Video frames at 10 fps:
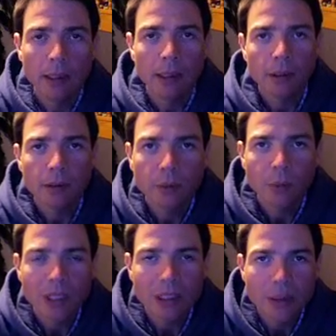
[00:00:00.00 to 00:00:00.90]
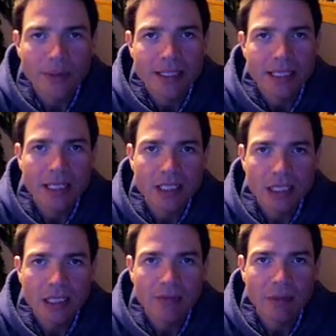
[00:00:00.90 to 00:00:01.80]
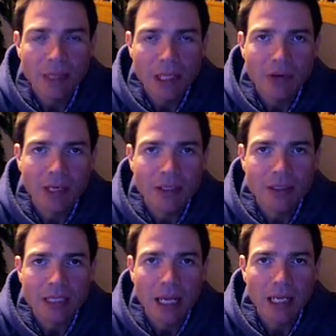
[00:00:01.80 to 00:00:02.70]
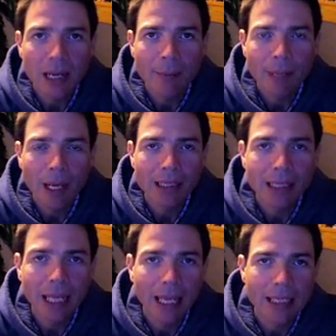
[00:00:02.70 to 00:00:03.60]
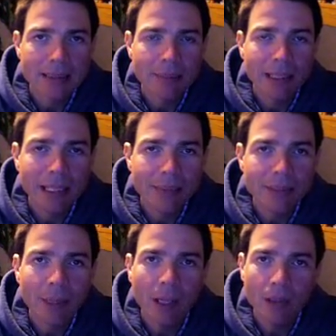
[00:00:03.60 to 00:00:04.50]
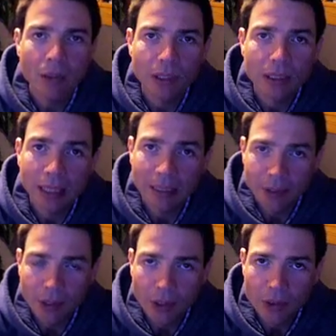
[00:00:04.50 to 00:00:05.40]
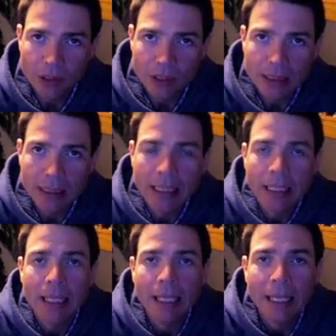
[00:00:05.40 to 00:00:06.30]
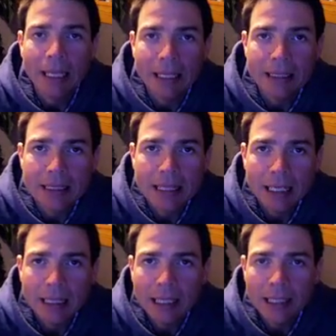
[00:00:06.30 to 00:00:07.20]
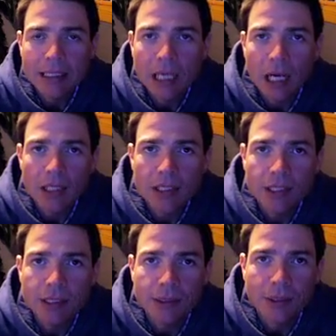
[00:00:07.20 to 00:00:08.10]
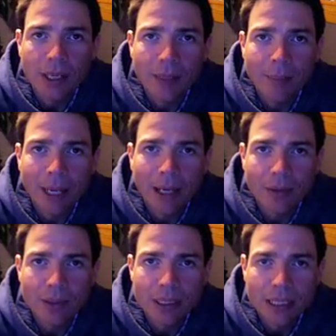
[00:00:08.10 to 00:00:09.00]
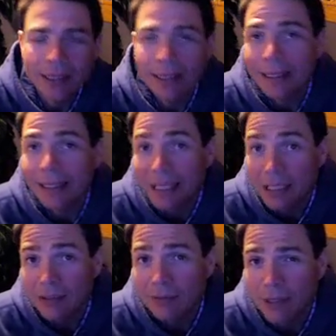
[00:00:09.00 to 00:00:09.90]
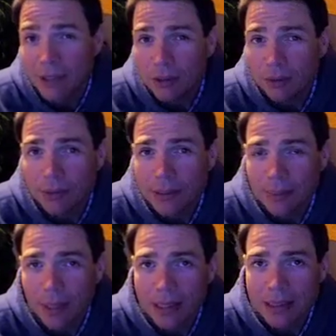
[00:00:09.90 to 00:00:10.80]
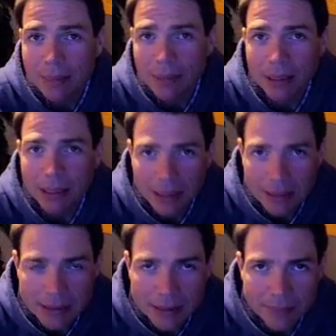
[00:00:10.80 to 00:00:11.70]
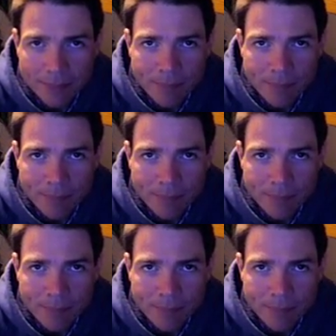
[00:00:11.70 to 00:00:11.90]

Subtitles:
Hello, and welcome to this edition of the MeetYourAngels.com podcast. My name is Paul Gordon, and I'm your host. And tonight I'd like to talk to you about individual responsibilities.